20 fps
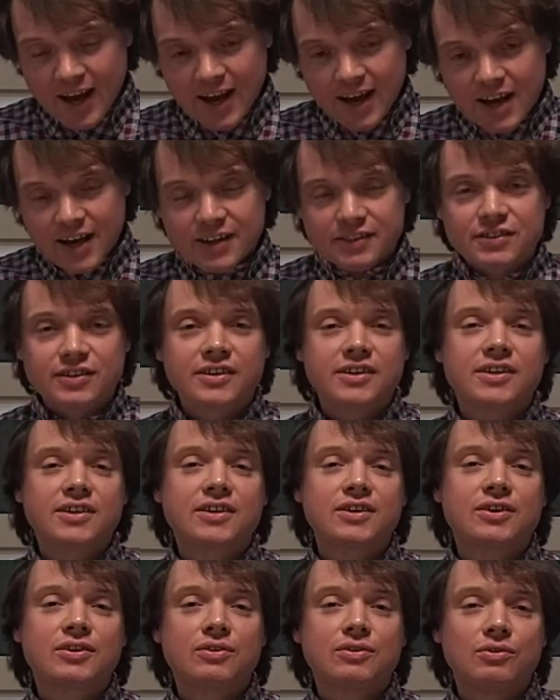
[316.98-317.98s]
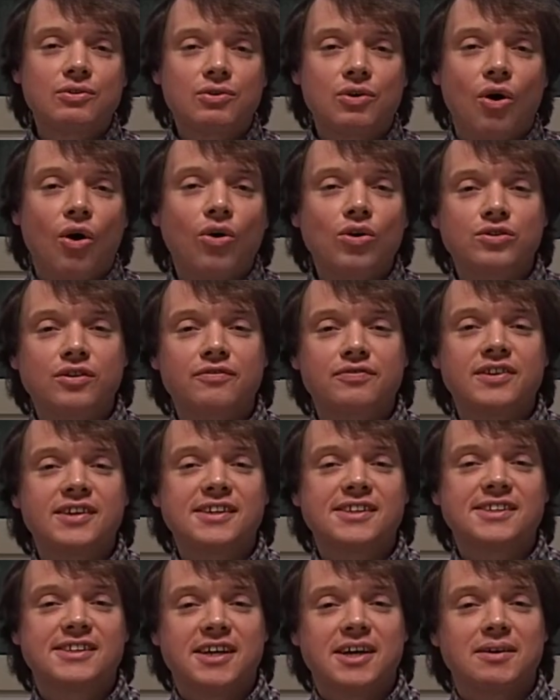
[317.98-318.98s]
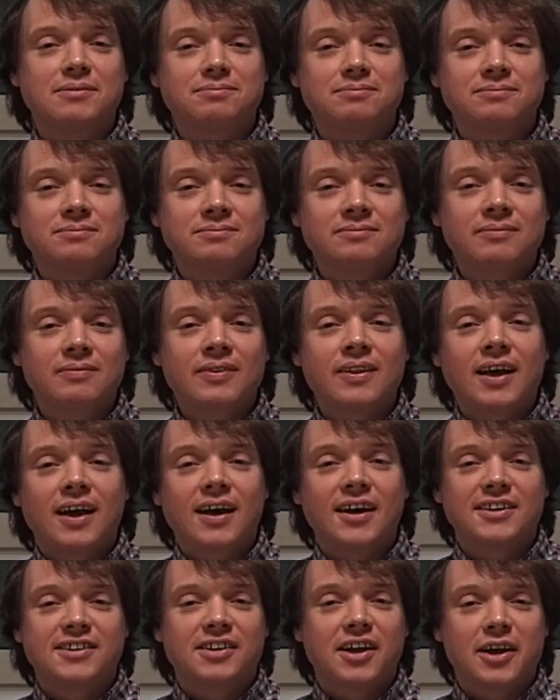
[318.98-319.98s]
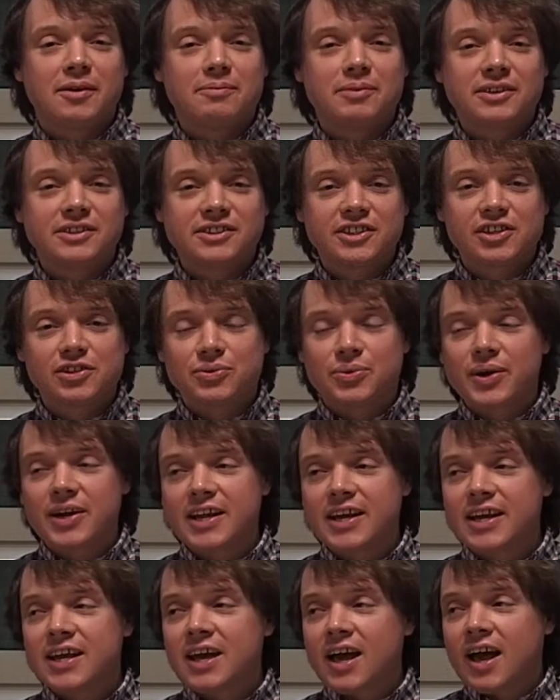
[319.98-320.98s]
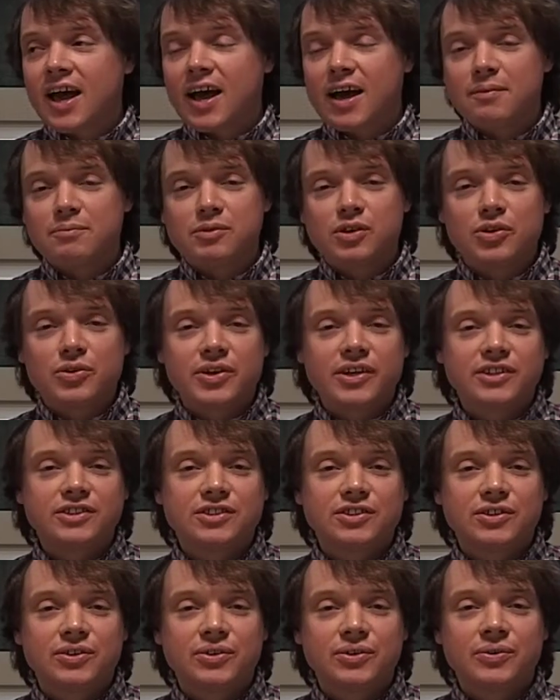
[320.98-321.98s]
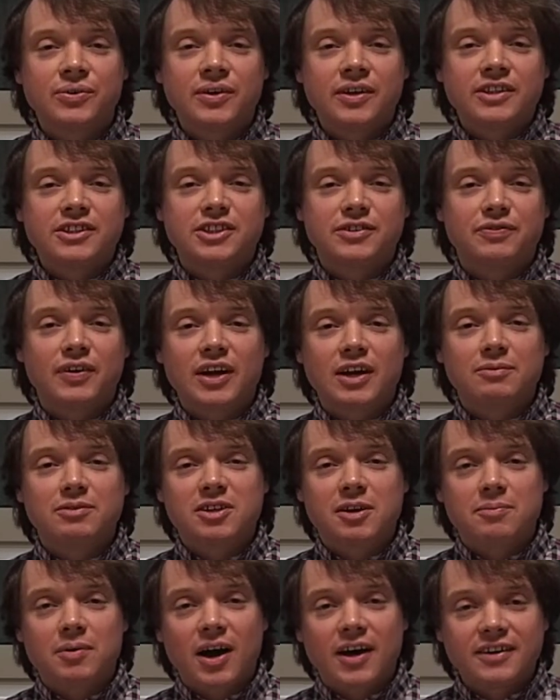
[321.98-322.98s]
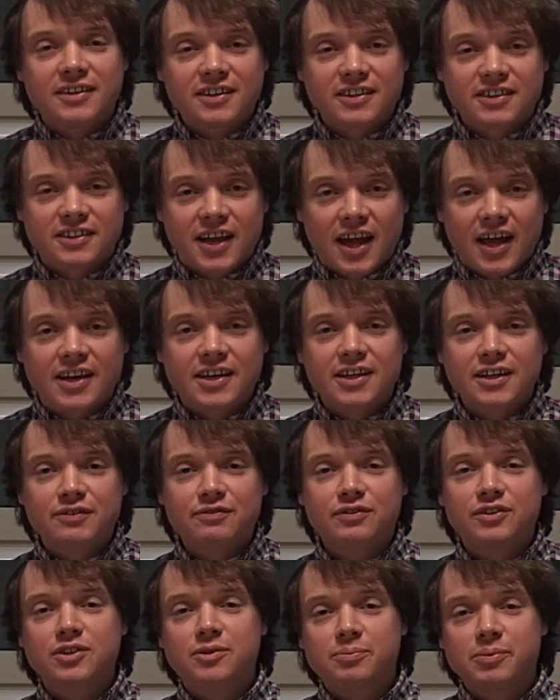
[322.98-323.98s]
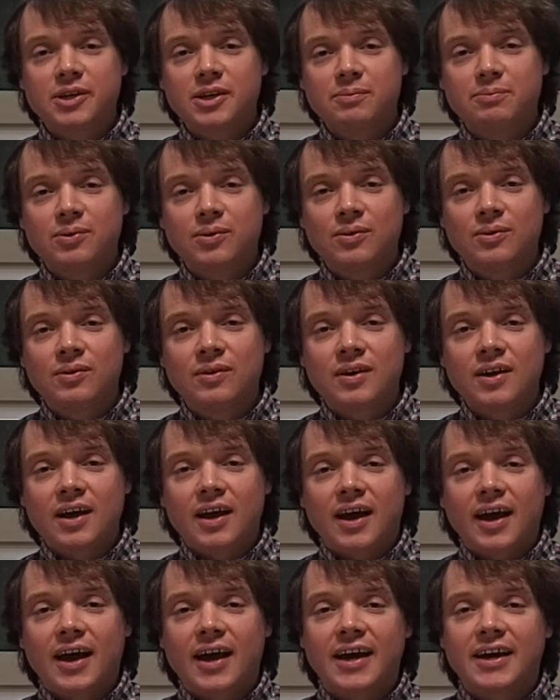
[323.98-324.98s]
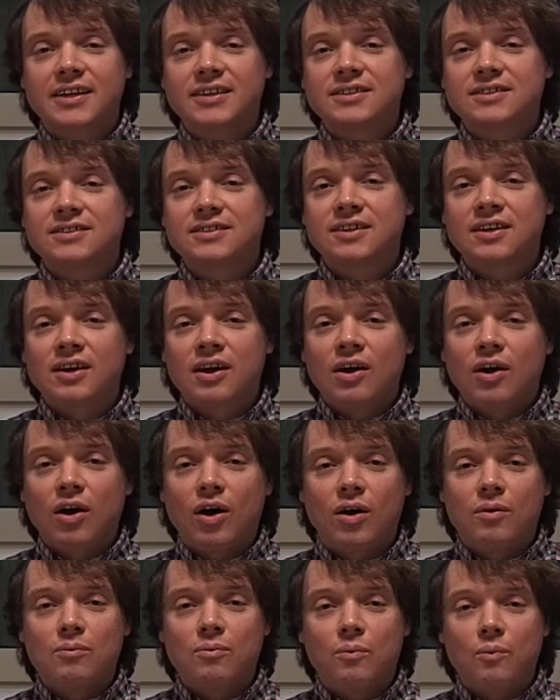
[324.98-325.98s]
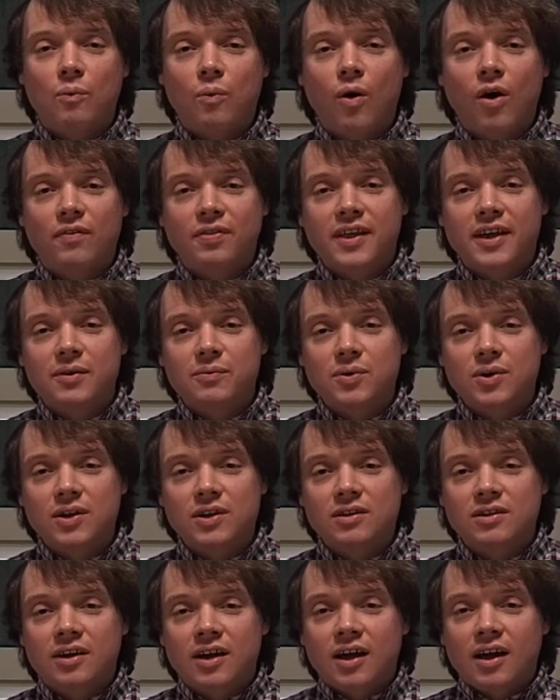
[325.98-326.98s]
The core of this assignment is really you need to develop some understanding for the people and what they will